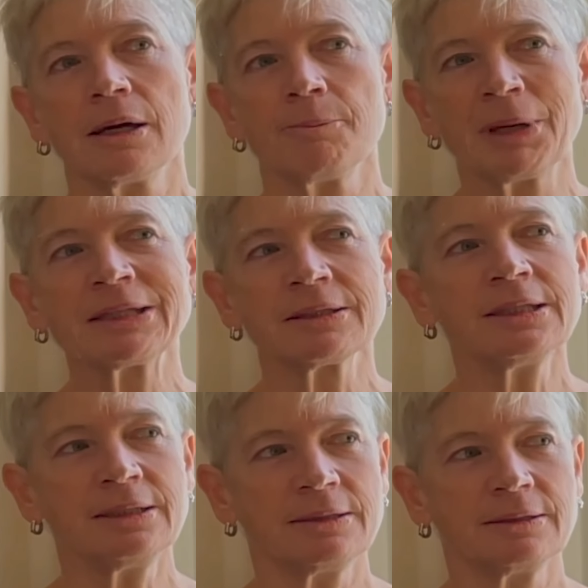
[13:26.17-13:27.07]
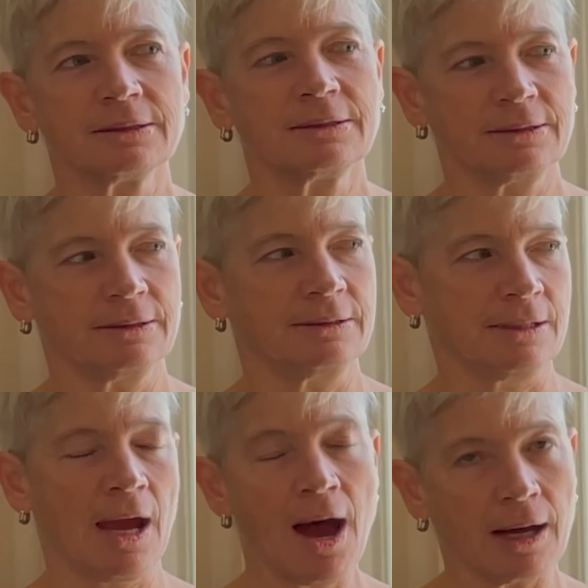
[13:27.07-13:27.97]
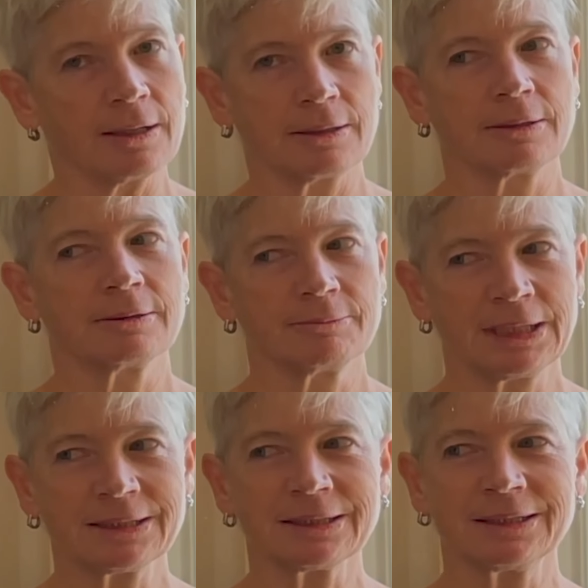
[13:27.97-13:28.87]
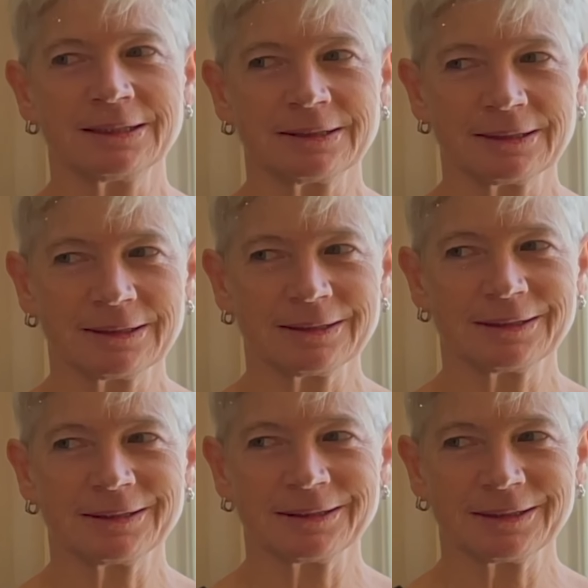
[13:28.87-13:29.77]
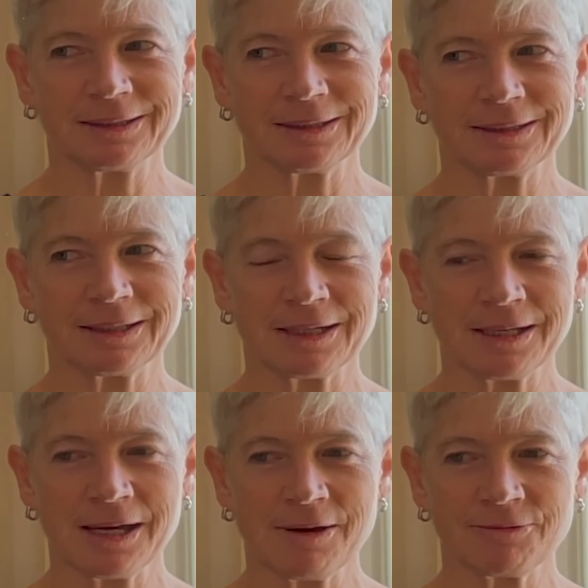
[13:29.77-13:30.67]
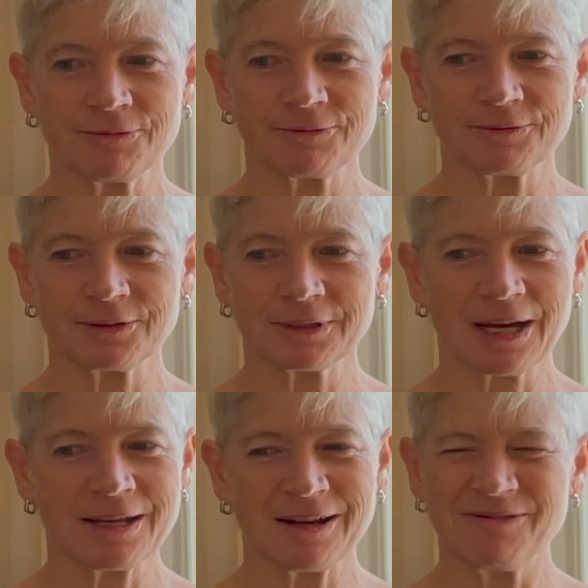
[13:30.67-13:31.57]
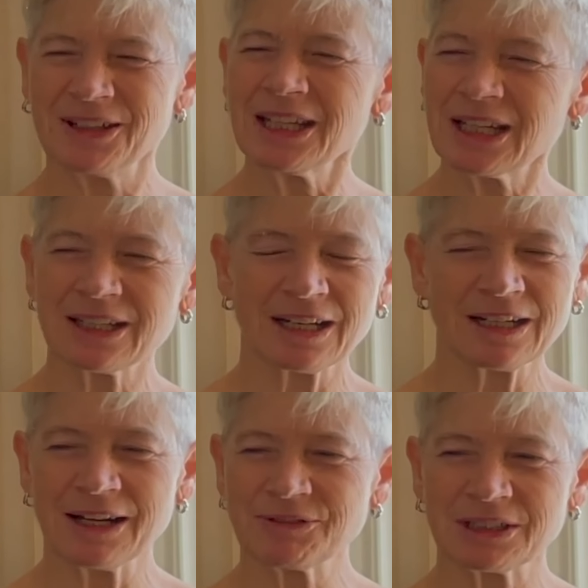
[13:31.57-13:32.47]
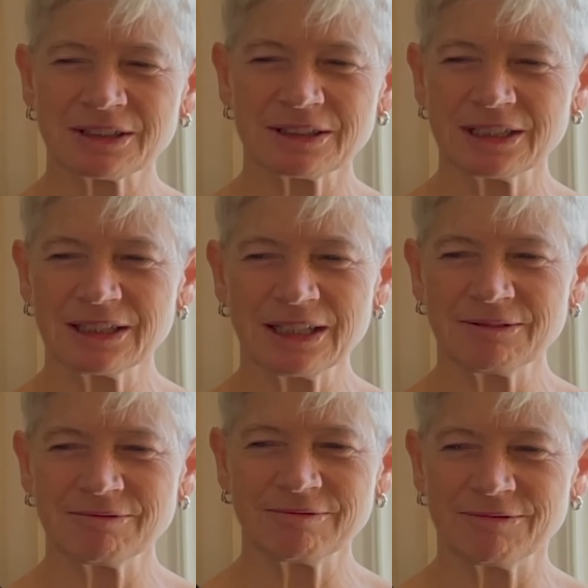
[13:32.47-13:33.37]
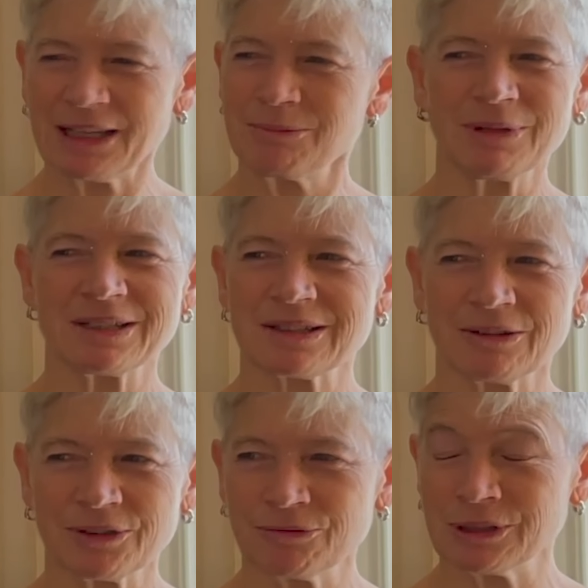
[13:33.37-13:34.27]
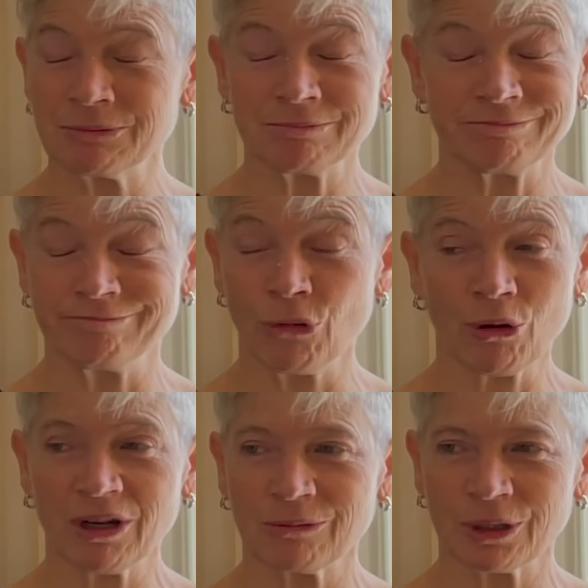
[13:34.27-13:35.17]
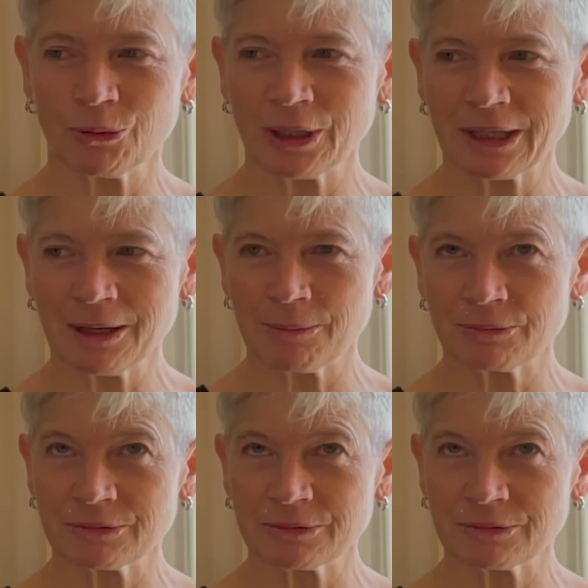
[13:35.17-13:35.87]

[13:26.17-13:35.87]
Mentally, yeah. Mentally, uh, I have to kind of, I feel like I kind of have to invent myself every morning when I wake up.